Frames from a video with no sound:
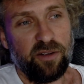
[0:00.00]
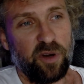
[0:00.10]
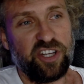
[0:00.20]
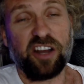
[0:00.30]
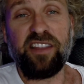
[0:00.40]

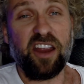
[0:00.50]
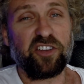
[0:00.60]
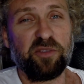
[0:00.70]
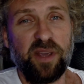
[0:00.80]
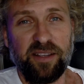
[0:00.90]
which are dear
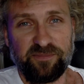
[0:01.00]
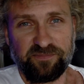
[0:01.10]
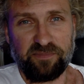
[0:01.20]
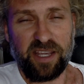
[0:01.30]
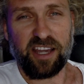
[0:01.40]
to me,
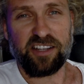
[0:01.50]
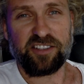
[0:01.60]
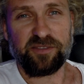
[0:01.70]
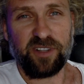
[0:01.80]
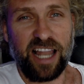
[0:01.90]

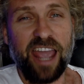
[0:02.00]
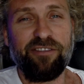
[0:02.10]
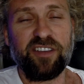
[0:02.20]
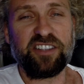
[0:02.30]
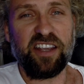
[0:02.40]
because
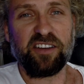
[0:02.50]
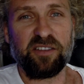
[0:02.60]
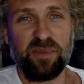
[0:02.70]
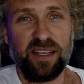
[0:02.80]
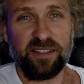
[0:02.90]
life is dear
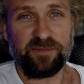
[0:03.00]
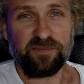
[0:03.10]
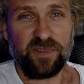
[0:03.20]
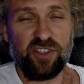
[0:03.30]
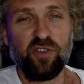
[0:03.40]
to me.
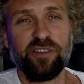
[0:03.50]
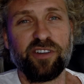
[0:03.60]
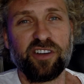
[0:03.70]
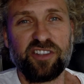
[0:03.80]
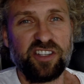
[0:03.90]
This
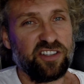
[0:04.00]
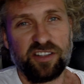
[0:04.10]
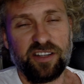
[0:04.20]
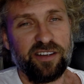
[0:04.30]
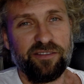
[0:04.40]
universe is
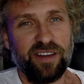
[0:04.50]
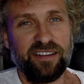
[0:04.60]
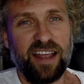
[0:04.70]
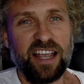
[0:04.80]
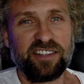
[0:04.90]

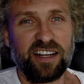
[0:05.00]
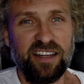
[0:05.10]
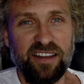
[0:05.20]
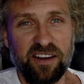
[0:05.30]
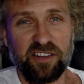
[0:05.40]

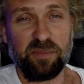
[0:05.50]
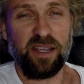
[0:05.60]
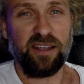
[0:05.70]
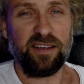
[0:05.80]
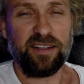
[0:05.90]
fantastically dear to
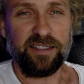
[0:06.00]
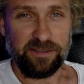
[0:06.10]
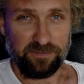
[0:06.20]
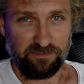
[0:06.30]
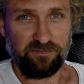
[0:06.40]
me.
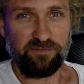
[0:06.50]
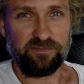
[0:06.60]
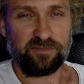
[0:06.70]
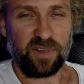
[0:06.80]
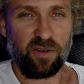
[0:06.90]

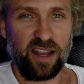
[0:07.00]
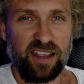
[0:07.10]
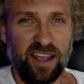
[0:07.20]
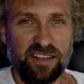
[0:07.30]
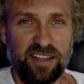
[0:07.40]
All
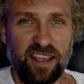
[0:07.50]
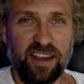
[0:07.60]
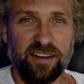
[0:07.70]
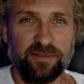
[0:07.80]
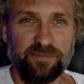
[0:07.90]
right, guys, take
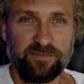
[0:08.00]
care.